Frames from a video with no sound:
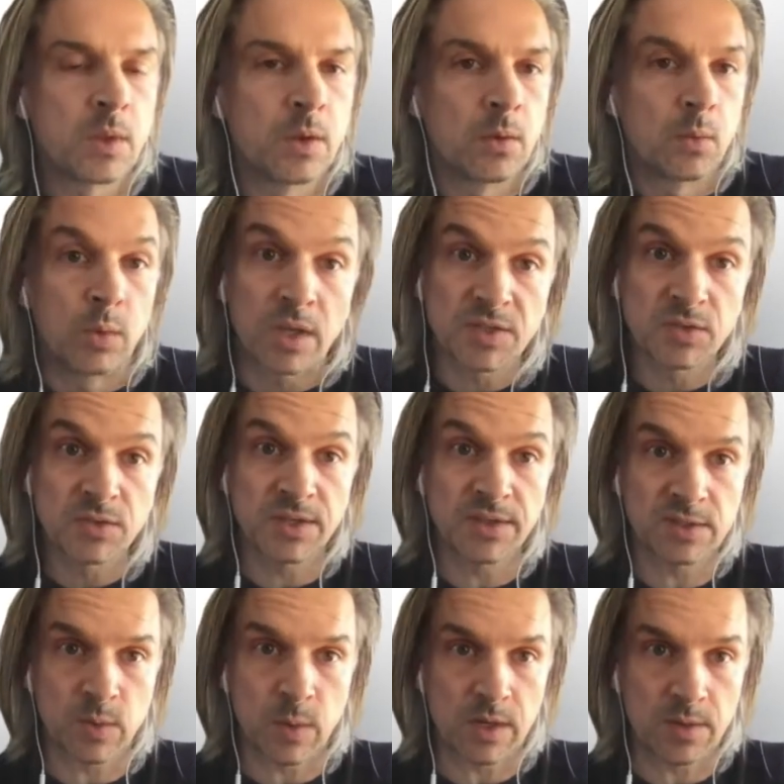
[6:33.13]
We also did
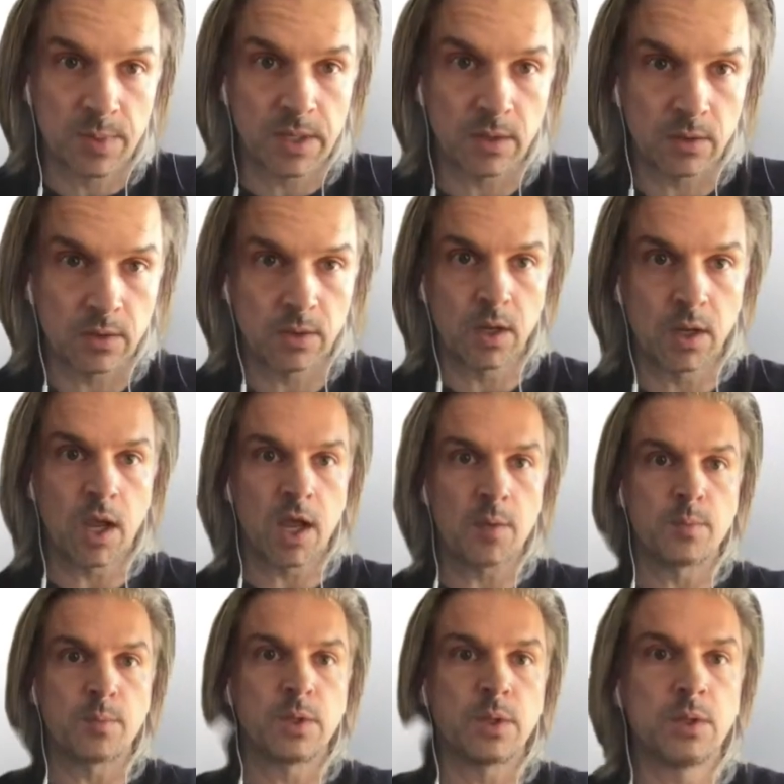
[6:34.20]
this quite a bit
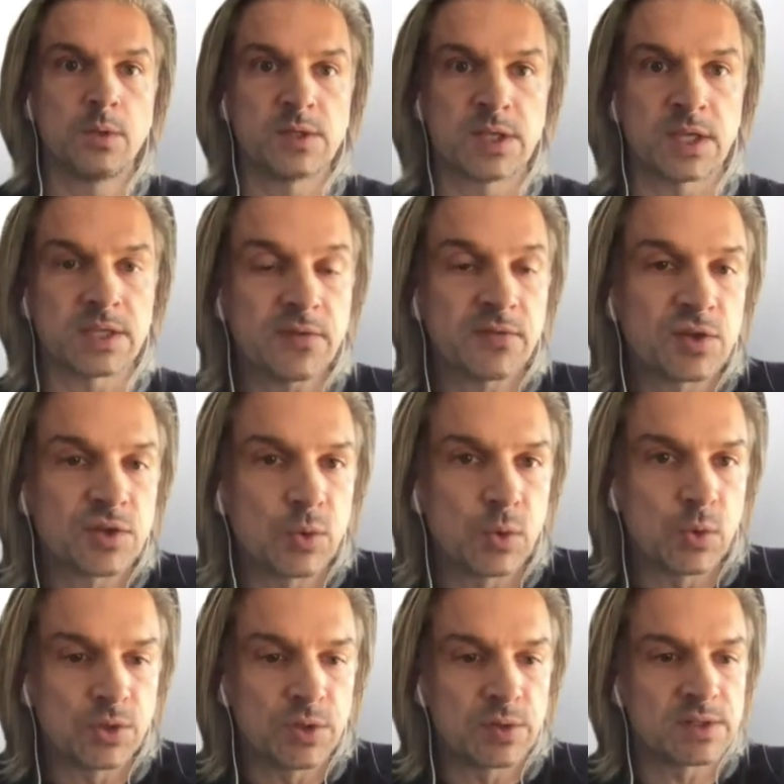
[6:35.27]
using a different
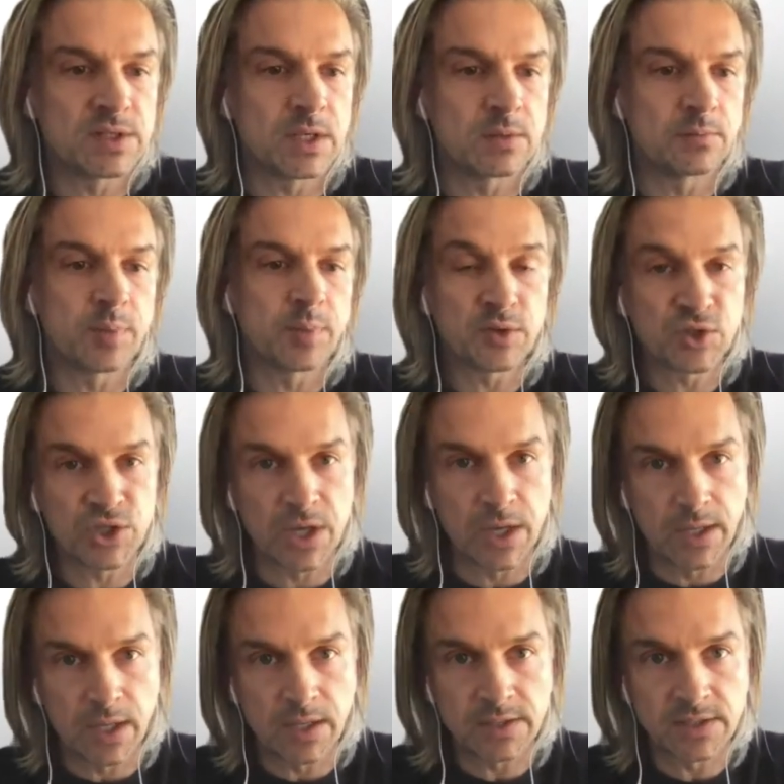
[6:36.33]
tool, using
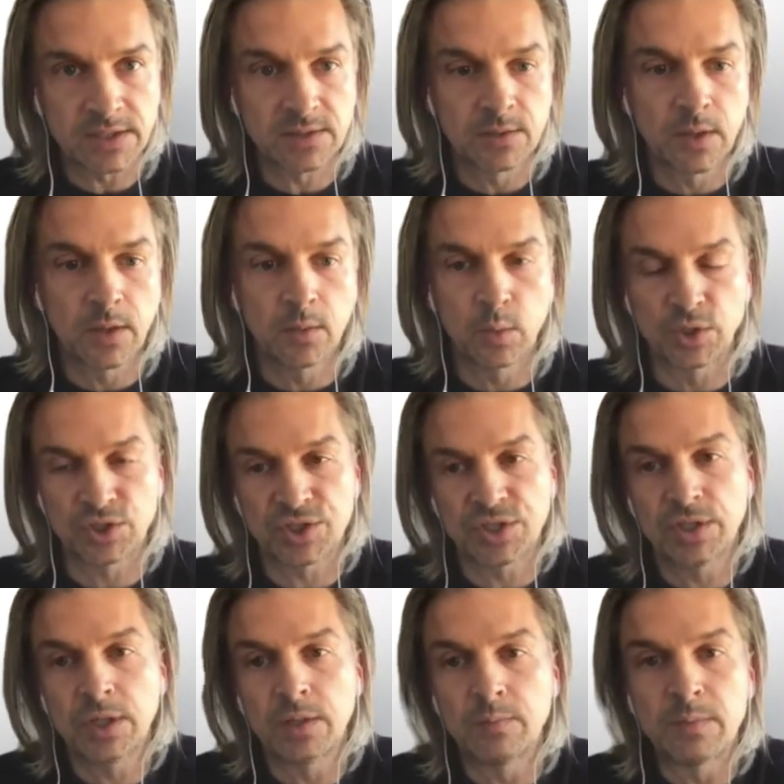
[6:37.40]
PostGIS,
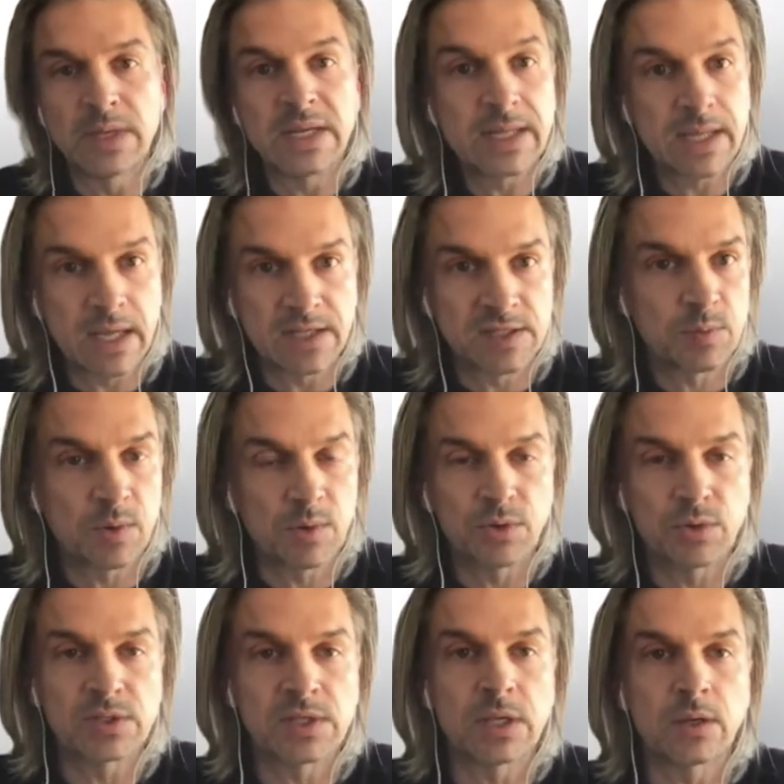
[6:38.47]
which in many cases we were
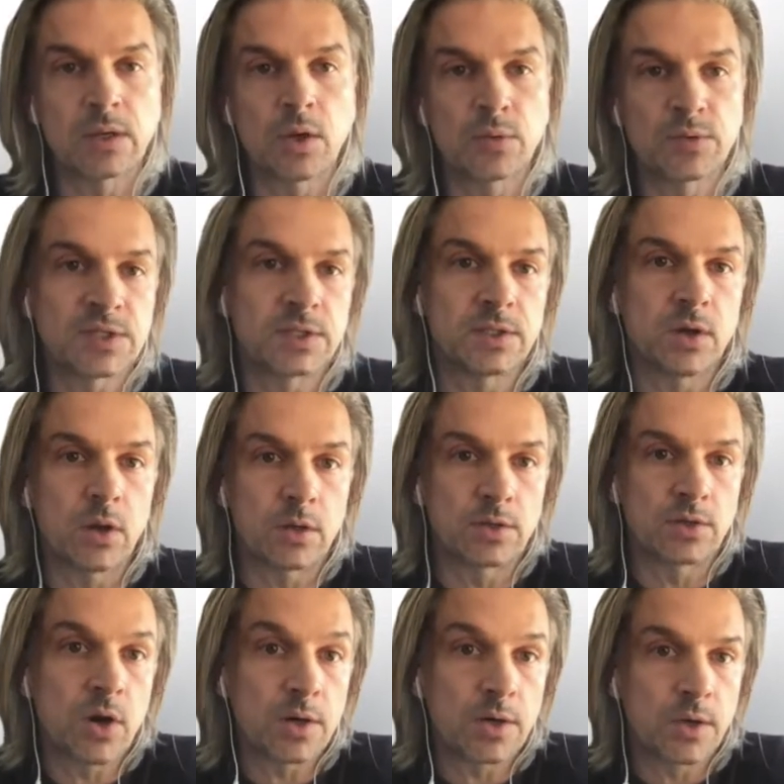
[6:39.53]
using hosted on
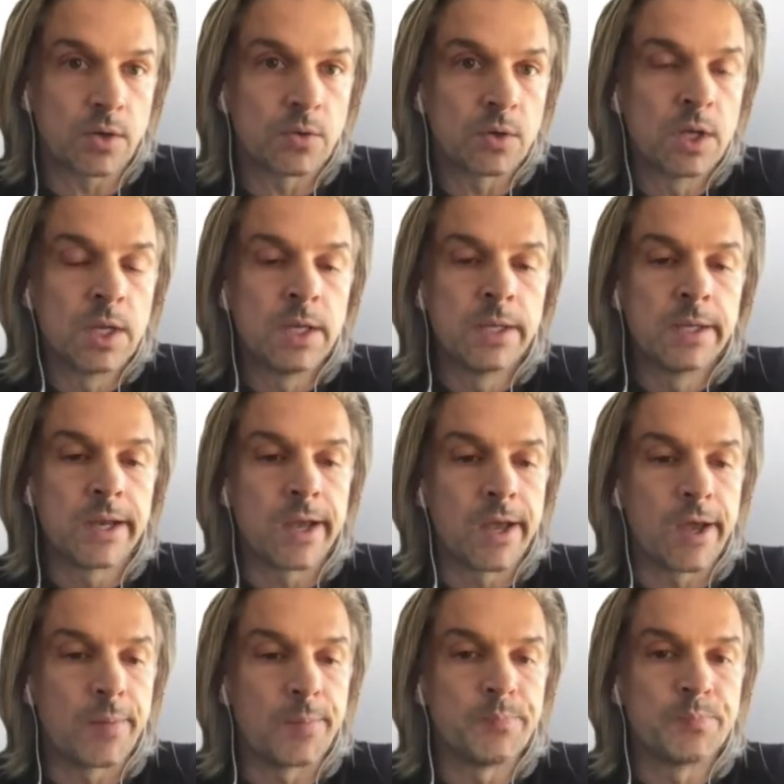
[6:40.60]
Carto.
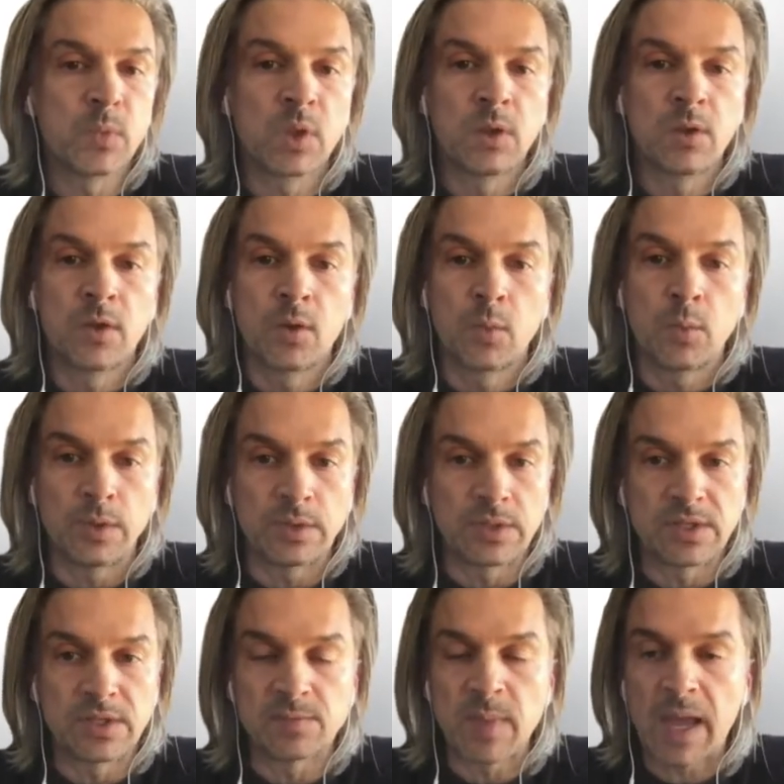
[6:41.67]
We did
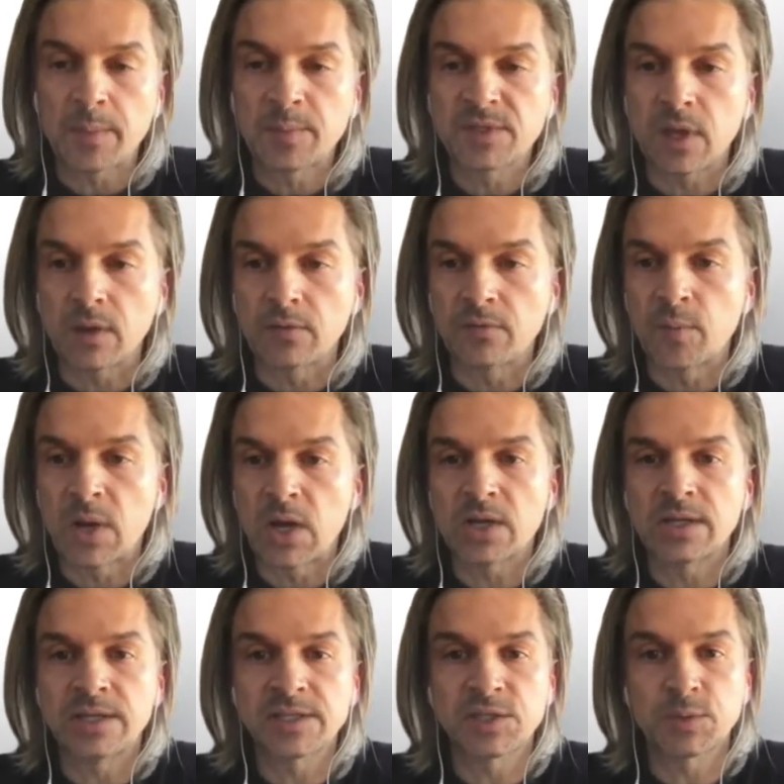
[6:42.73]
these maps of
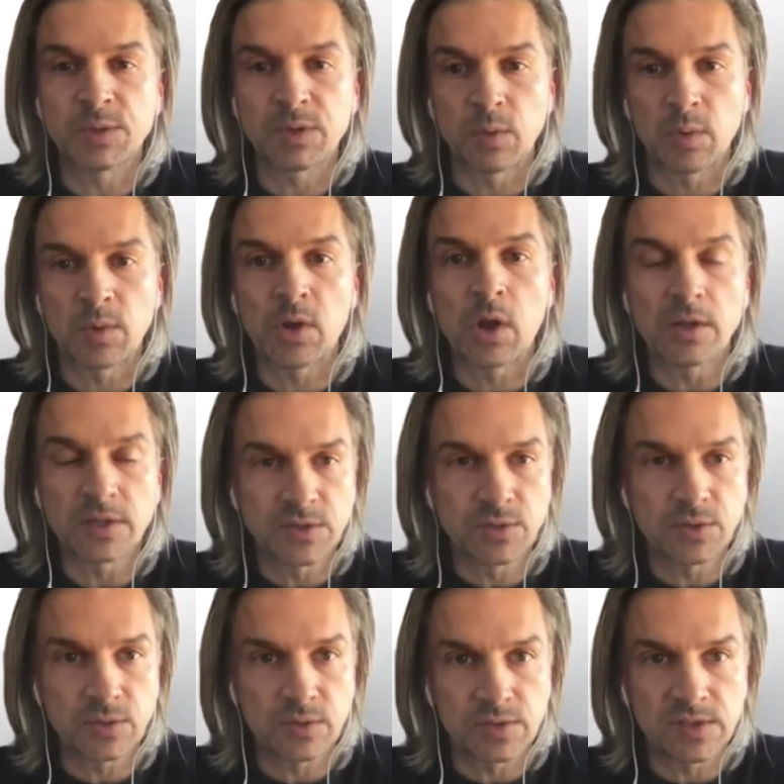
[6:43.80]
American history where we also
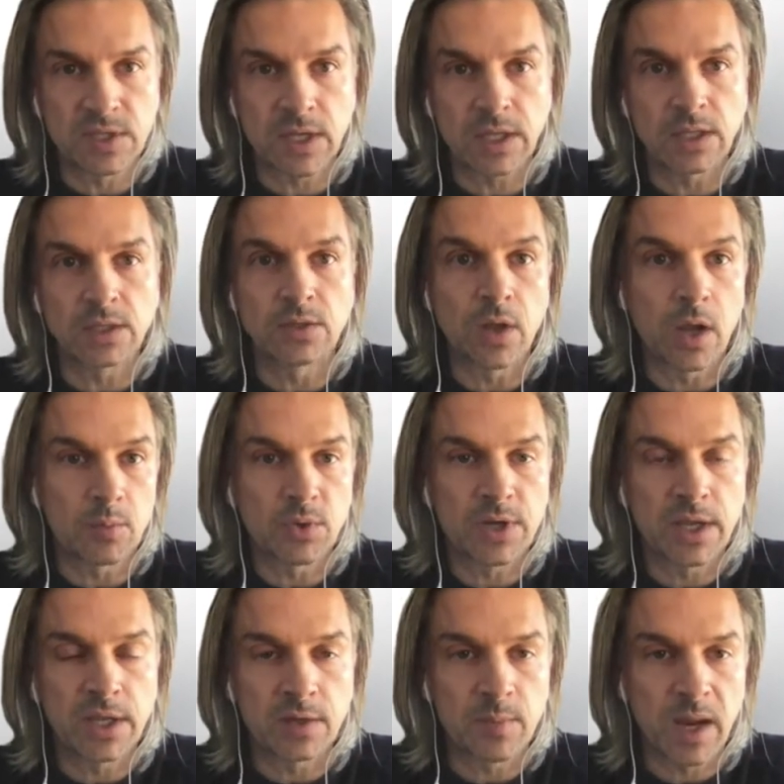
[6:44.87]
used a
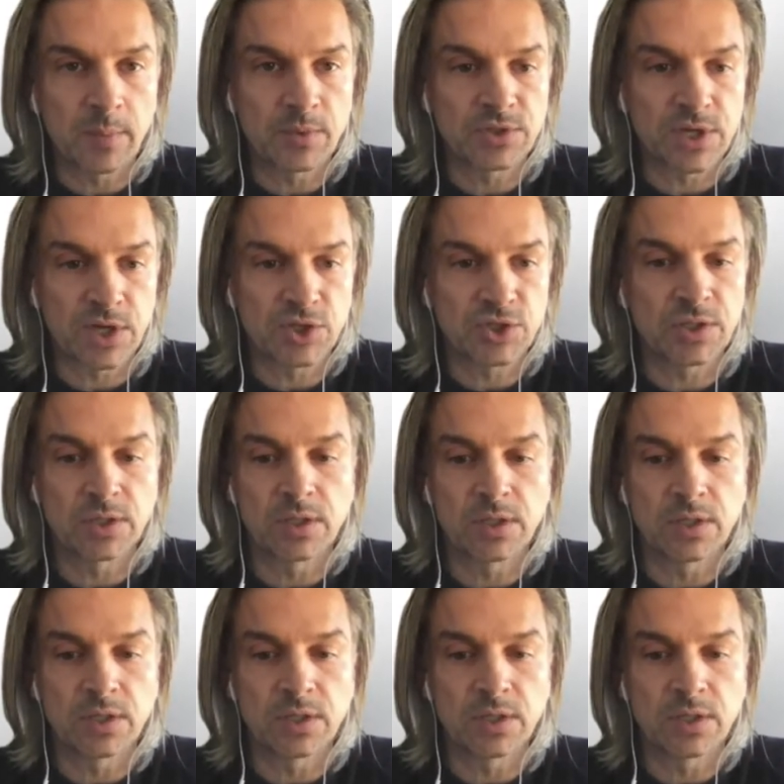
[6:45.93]
non-Mercator map projection.